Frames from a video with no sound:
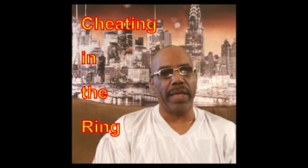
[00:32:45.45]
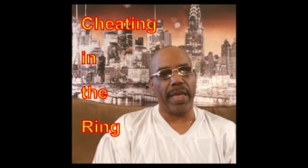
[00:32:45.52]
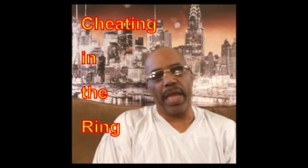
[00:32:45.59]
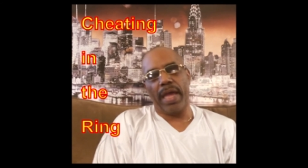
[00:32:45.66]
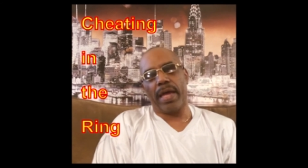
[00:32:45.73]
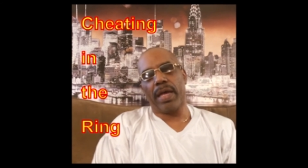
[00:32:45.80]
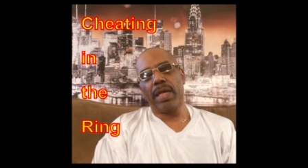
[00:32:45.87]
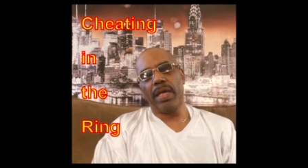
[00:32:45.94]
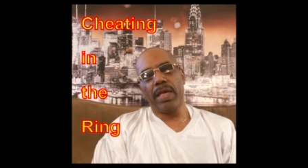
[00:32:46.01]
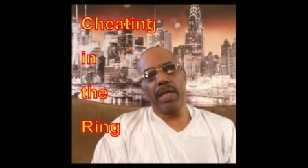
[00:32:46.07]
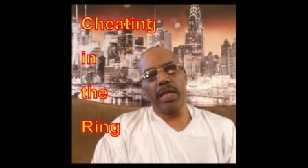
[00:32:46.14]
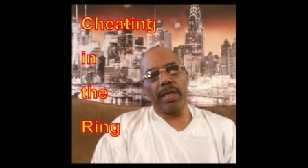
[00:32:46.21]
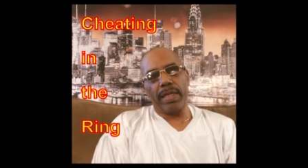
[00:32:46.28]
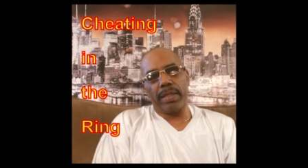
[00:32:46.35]
Yeah.
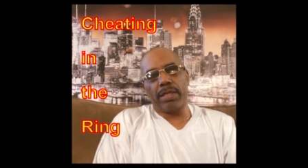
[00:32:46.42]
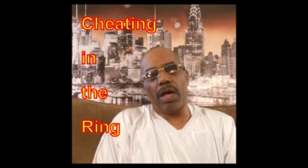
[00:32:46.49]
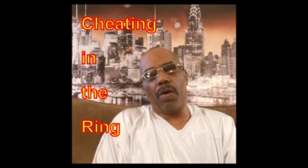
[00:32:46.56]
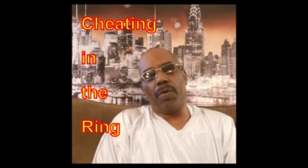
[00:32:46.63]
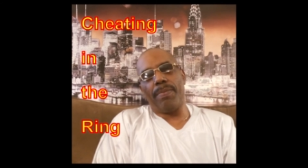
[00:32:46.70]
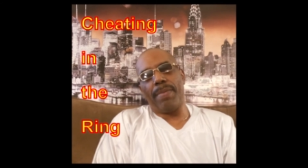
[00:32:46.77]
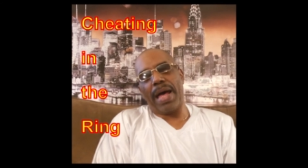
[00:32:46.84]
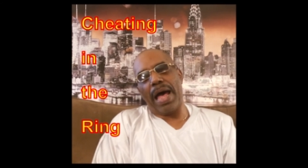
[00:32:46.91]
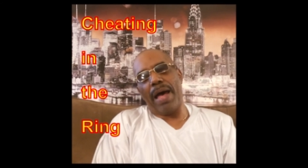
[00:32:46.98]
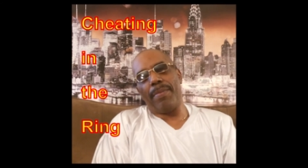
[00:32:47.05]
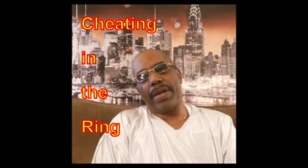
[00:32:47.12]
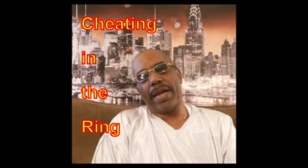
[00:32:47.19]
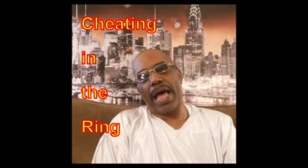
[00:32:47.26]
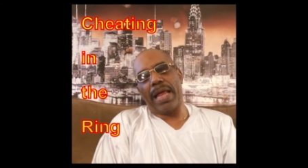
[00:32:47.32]
Let's go with
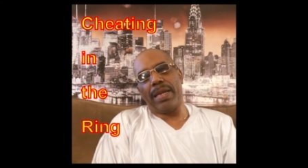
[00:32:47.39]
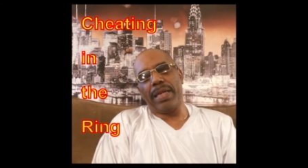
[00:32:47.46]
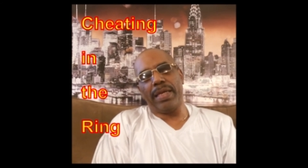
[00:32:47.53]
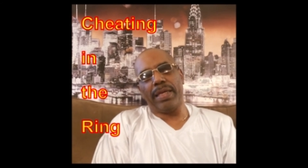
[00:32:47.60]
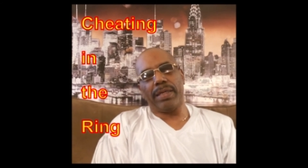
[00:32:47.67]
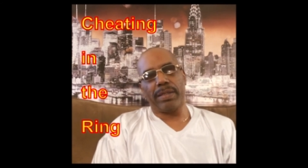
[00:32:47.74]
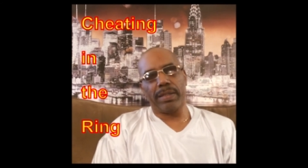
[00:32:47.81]
Muhammad Ali.